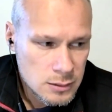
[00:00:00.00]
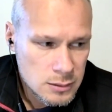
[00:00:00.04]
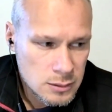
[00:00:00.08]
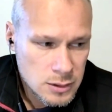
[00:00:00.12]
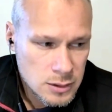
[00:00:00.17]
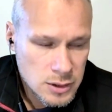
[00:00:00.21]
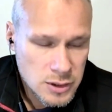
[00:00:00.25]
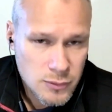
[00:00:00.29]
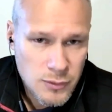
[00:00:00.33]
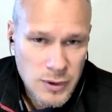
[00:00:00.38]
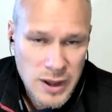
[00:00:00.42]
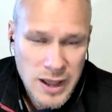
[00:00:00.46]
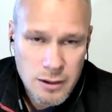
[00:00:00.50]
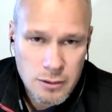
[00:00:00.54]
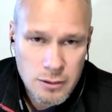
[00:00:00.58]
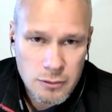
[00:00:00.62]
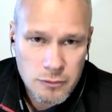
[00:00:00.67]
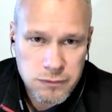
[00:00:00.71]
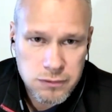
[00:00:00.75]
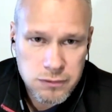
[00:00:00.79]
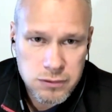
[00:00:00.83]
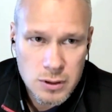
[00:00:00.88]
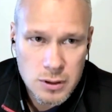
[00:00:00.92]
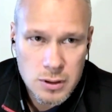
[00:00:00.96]
12
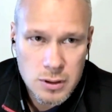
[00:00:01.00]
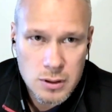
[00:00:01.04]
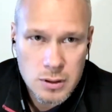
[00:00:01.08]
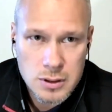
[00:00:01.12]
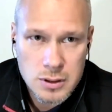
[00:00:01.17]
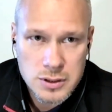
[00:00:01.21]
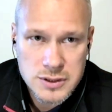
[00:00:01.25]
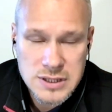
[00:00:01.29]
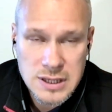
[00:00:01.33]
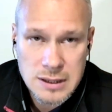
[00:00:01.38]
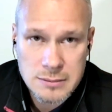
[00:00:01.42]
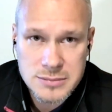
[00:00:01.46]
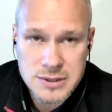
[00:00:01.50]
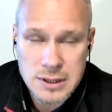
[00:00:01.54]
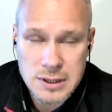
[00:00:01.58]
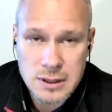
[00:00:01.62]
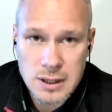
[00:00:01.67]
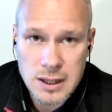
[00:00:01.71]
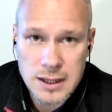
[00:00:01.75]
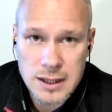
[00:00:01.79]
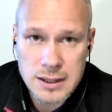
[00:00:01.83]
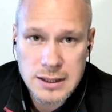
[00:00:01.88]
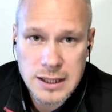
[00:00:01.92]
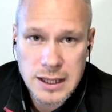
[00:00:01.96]
or something
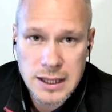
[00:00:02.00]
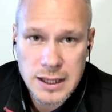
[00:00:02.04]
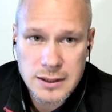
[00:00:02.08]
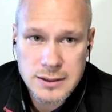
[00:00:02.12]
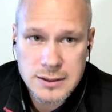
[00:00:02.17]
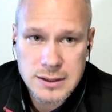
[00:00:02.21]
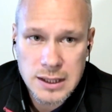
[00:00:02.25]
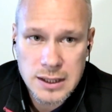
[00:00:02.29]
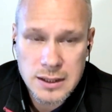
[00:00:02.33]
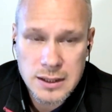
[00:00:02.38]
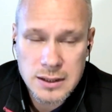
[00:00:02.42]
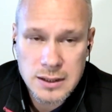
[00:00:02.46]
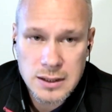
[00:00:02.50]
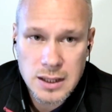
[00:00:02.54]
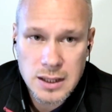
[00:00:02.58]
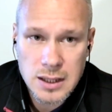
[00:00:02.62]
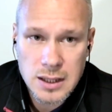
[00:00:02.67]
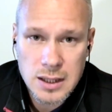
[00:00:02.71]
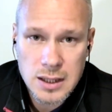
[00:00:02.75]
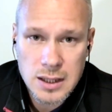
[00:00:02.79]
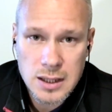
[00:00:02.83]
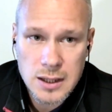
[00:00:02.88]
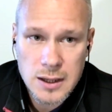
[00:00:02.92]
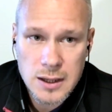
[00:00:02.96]
like that. And
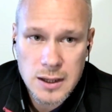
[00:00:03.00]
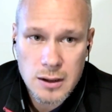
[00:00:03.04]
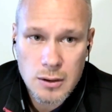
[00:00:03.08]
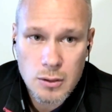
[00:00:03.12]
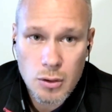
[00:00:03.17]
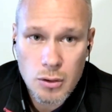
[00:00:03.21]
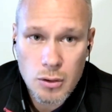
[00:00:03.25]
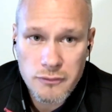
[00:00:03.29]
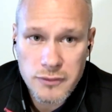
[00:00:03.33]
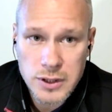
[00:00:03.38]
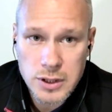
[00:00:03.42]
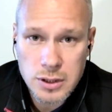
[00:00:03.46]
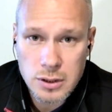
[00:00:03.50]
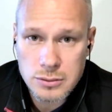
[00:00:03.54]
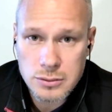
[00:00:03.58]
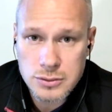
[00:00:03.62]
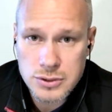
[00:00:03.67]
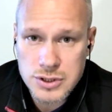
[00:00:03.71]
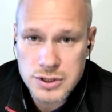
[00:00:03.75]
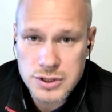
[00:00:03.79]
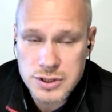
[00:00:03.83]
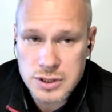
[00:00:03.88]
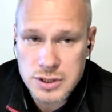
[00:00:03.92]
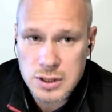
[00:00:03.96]
over
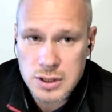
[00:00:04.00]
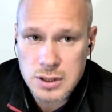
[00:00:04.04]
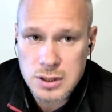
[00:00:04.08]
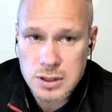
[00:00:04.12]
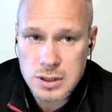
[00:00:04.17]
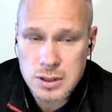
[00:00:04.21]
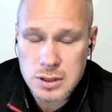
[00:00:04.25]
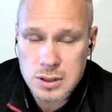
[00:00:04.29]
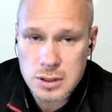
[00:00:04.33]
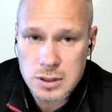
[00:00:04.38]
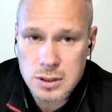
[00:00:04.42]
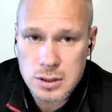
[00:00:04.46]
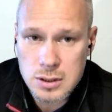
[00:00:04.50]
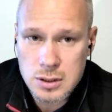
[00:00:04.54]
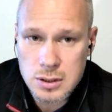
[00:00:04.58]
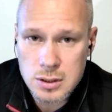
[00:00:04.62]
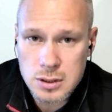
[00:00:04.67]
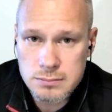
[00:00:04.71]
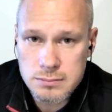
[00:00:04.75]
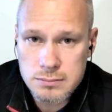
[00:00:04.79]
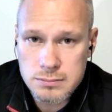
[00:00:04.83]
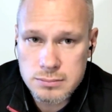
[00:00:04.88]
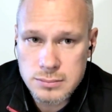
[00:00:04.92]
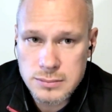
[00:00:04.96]
those
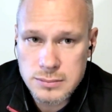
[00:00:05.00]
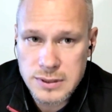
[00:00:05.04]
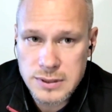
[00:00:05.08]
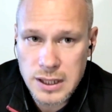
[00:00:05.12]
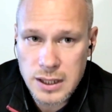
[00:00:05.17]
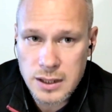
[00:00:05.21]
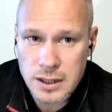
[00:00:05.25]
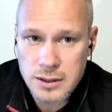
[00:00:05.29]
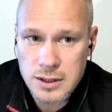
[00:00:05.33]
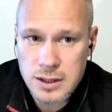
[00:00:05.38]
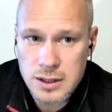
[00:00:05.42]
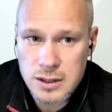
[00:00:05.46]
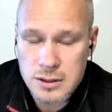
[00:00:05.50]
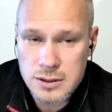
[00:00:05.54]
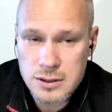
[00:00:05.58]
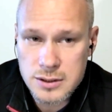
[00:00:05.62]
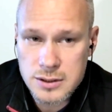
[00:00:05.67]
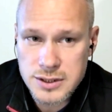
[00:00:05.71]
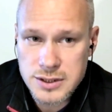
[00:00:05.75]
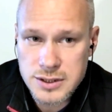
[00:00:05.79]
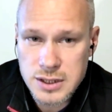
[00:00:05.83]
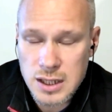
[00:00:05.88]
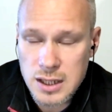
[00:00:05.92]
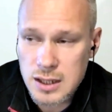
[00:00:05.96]
10
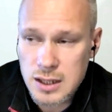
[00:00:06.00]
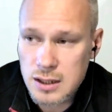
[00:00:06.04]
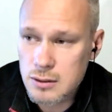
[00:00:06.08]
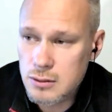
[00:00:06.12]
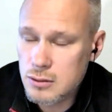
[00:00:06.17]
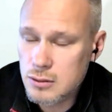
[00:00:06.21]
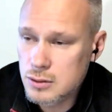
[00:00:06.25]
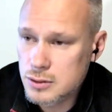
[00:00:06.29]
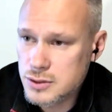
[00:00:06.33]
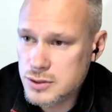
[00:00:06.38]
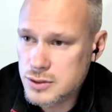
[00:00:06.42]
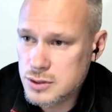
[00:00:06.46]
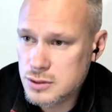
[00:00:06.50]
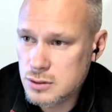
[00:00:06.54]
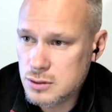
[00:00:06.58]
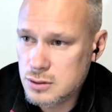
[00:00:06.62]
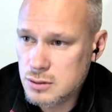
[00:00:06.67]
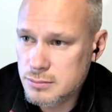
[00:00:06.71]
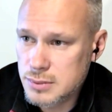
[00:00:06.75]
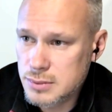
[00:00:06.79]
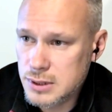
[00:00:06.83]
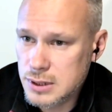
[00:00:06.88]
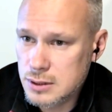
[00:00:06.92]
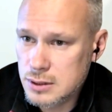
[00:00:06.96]
years, I also
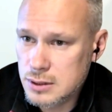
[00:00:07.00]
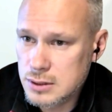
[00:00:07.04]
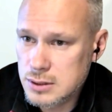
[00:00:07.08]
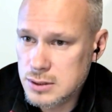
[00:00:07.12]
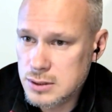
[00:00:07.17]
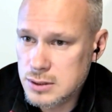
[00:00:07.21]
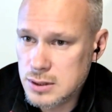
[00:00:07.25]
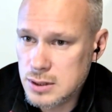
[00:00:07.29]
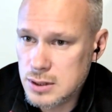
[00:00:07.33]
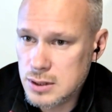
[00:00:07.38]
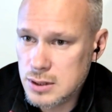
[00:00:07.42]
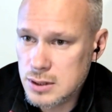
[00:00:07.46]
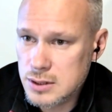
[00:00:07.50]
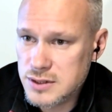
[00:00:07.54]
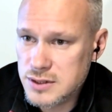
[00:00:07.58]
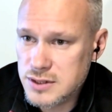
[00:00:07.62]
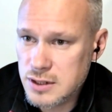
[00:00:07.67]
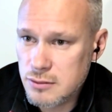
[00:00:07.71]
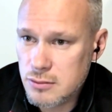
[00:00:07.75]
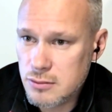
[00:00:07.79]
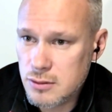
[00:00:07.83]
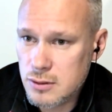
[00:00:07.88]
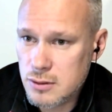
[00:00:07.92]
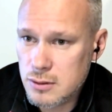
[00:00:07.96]
built
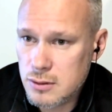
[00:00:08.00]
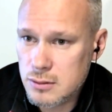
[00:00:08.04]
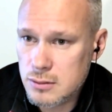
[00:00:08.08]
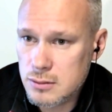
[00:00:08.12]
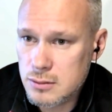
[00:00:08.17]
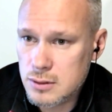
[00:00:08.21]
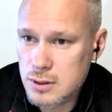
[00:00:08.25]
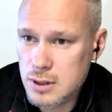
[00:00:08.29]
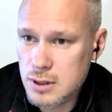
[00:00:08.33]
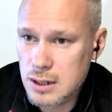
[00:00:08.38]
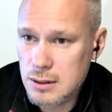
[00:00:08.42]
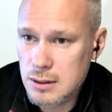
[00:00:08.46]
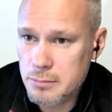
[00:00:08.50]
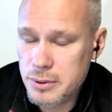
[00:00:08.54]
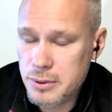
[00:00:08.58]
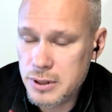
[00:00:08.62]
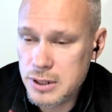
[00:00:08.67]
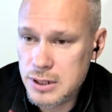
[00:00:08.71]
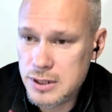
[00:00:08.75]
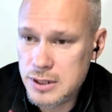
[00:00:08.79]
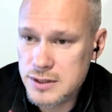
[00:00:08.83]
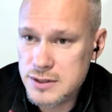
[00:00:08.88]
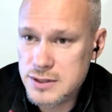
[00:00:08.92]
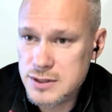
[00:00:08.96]
several
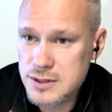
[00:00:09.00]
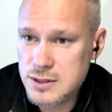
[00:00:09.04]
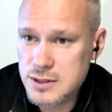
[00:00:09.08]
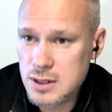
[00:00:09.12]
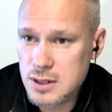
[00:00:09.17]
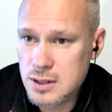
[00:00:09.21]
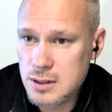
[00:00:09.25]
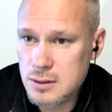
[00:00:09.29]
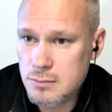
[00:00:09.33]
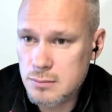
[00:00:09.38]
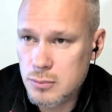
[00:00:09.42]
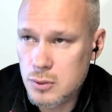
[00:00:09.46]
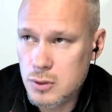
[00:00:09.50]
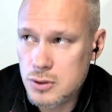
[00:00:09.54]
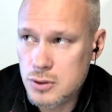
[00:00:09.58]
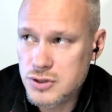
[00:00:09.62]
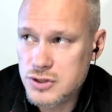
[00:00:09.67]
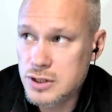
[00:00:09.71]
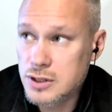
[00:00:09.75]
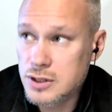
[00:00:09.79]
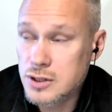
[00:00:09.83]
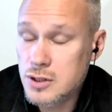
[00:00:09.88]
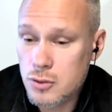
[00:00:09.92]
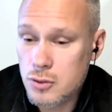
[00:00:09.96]
companies,
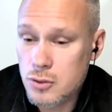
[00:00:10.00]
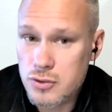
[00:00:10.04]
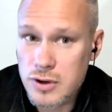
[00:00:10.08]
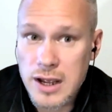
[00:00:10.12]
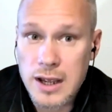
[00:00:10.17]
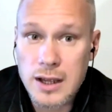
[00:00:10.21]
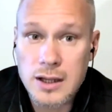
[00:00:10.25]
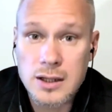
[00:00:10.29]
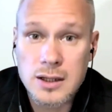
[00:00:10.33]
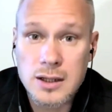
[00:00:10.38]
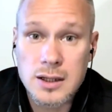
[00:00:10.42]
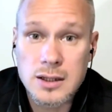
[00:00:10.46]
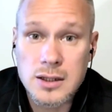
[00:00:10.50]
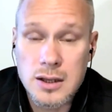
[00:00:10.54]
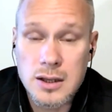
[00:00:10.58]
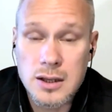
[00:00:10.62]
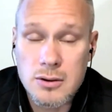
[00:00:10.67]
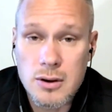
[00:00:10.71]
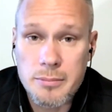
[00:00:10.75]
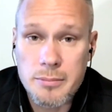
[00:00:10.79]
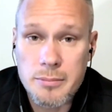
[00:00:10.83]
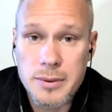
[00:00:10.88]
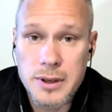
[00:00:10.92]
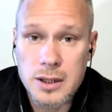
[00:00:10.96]
both in Ukraine and
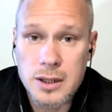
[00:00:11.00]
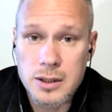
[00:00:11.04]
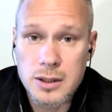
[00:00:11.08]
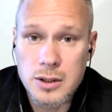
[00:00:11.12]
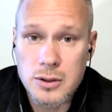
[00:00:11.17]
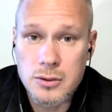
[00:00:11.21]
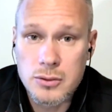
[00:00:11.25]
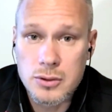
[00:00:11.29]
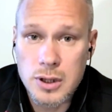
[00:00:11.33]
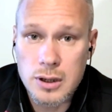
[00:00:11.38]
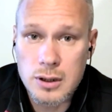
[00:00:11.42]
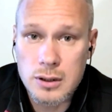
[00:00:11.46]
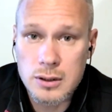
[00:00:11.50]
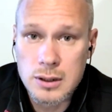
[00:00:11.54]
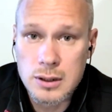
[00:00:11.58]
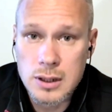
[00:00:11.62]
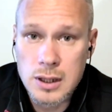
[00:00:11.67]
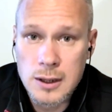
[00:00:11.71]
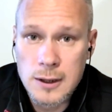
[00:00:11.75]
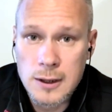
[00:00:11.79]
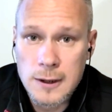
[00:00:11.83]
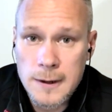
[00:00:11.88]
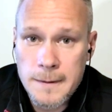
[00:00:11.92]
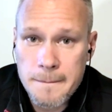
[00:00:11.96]
European Union.
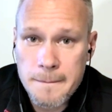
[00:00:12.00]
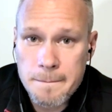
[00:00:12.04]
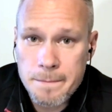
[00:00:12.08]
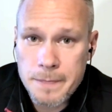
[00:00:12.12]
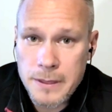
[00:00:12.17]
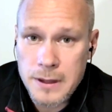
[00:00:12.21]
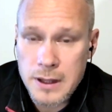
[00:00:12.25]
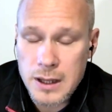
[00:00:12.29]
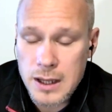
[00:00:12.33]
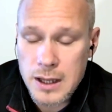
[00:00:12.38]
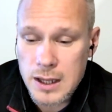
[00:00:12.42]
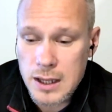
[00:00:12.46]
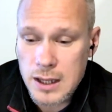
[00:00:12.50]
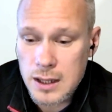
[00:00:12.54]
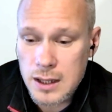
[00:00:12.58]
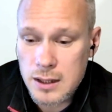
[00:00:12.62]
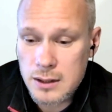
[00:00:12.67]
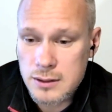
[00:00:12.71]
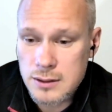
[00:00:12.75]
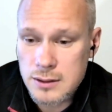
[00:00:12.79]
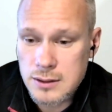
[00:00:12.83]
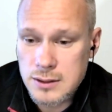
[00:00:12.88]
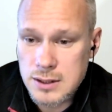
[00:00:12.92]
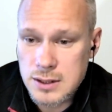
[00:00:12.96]

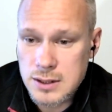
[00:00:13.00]
And